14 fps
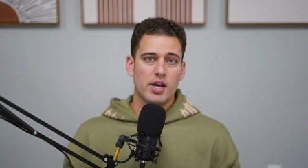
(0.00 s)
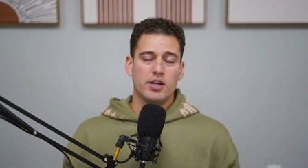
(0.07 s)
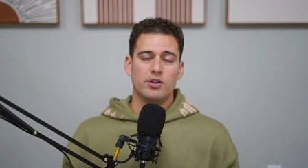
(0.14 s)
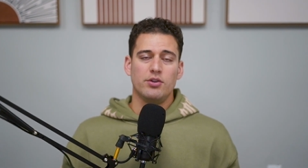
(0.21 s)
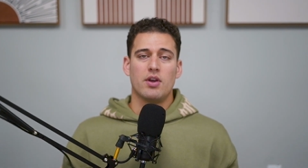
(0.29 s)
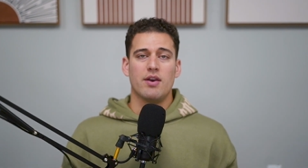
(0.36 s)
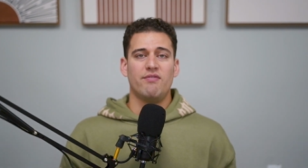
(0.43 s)

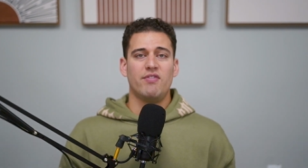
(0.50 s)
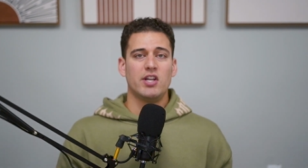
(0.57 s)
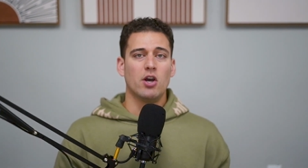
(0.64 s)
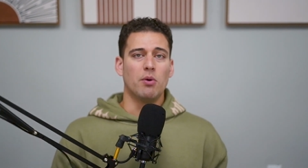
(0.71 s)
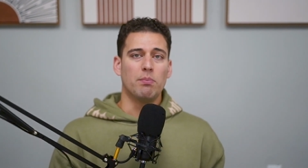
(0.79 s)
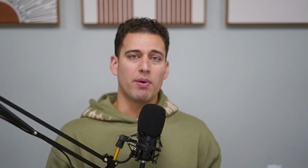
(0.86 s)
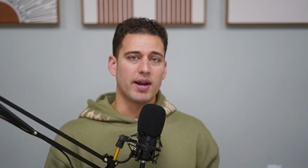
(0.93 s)
You get
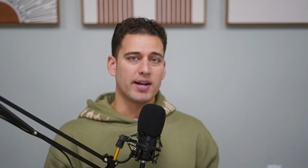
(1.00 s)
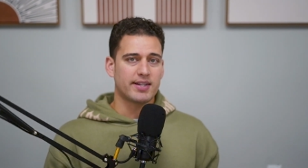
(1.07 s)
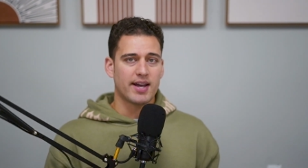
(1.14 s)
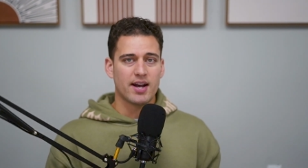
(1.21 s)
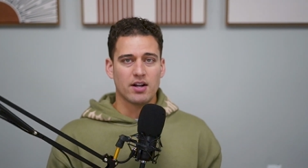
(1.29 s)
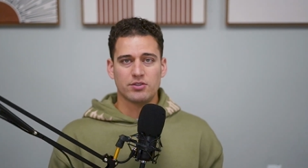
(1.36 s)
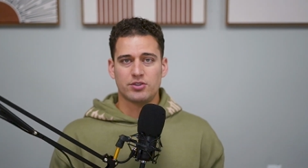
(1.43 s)
video
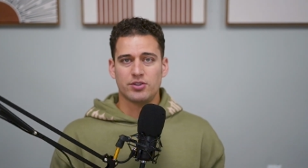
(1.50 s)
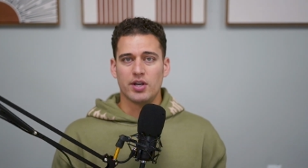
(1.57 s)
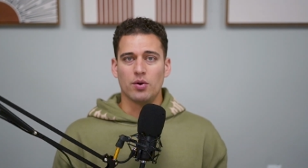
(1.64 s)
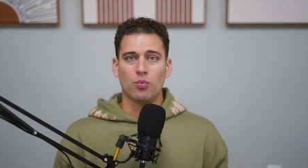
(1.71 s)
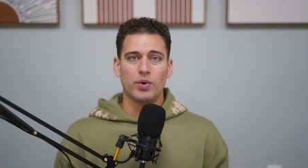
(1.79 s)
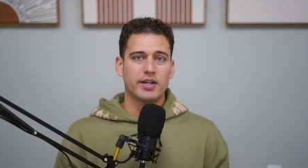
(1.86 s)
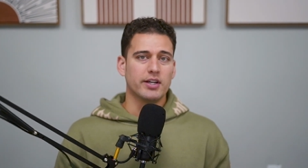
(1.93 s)
breakdowns, you
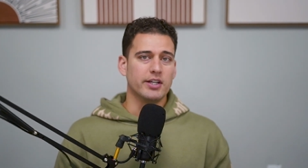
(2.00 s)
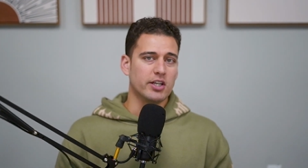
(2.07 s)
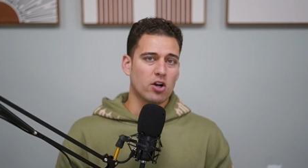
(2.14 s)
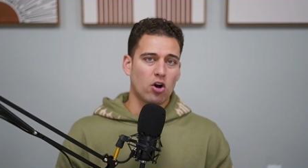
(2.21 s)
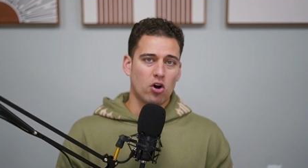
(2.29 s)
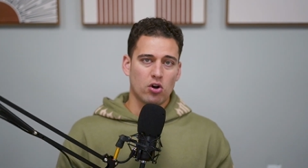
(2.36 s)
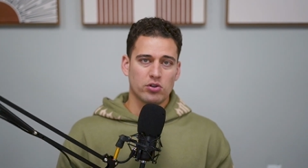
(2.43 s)
get weekly
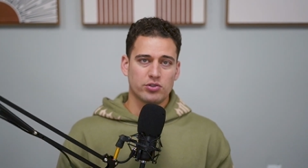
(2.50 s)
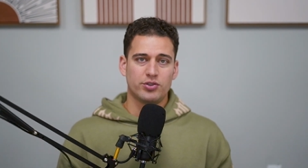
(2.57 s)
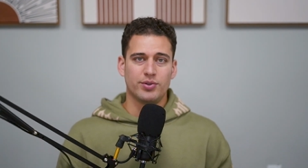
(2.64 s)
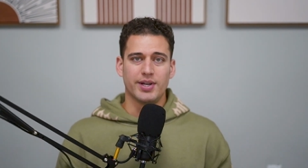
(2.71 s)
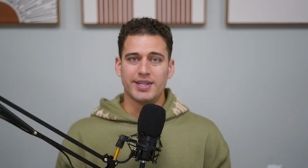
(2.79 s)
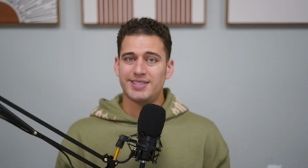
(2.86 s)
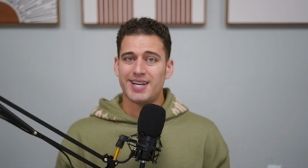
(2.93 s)
calls, you
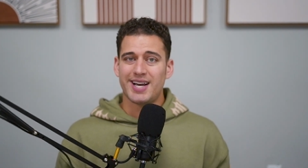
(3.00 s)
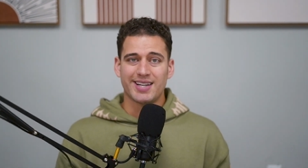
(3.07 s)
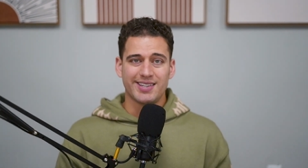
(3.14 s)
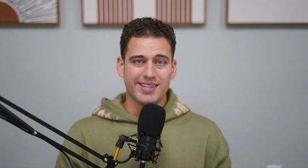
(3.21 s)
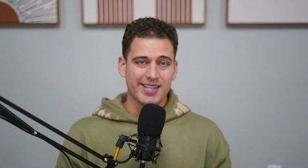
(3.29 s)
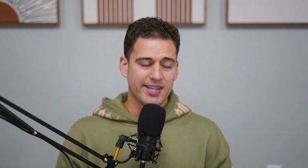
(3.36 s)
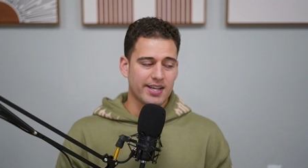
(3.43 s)
get
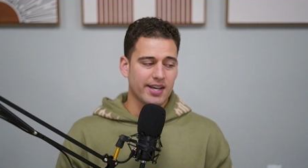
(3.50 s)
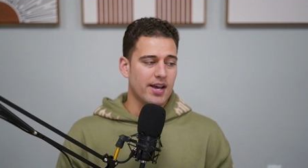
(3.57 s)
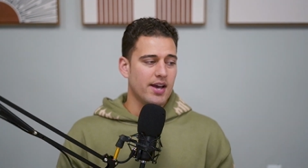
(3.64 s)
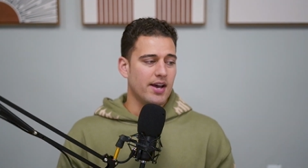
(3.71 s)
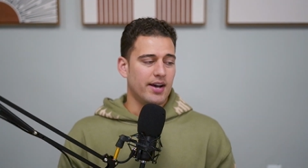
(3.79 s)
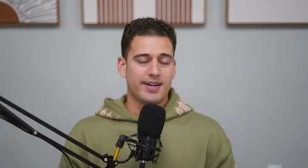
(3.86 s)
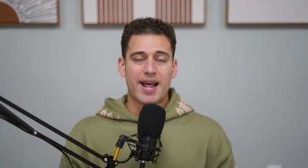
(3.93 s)
technique
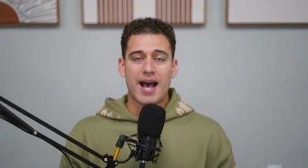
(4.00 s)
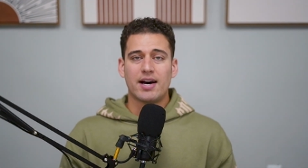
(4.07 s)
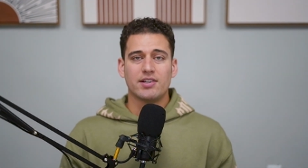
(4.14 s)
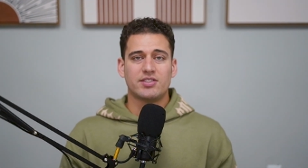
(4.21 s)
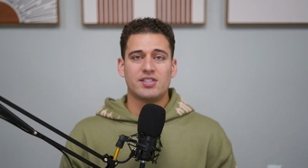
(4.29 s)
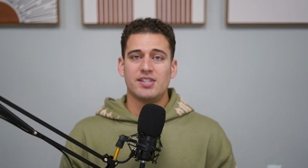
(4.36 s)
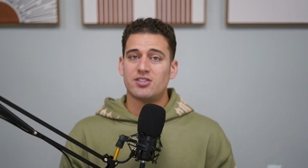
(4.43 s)

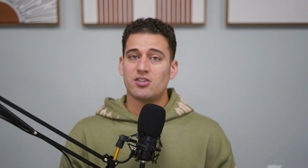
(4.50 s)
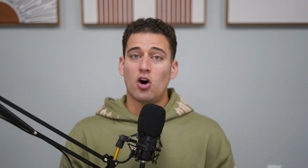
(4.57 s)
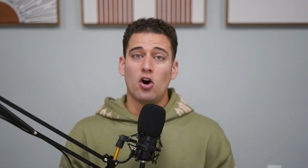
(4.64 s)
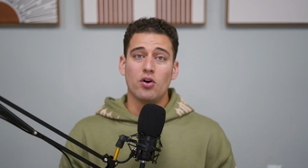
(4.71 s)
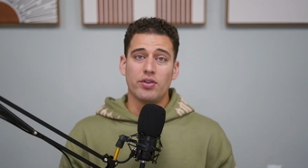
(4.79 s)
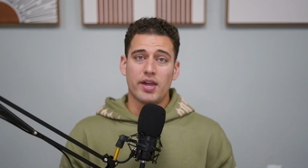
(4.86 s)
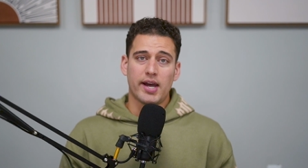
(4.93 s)
analysis,
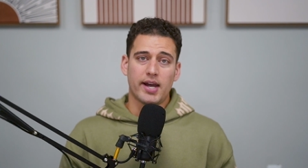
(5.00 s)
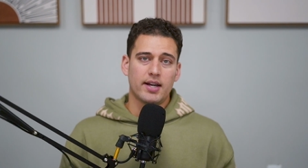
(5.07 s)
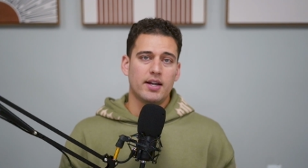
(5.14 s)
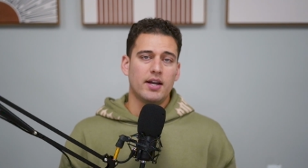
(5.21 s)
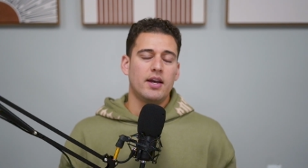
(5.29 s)
all that.